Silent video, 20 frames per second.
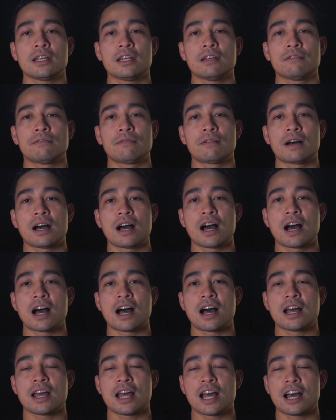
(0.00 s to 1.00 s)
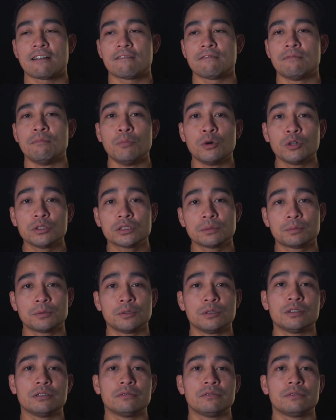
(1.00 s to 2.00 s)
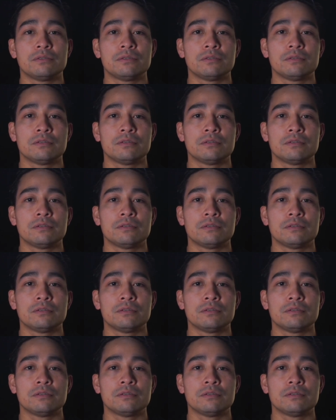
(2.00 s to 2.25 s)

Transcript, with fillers: if I have multiple of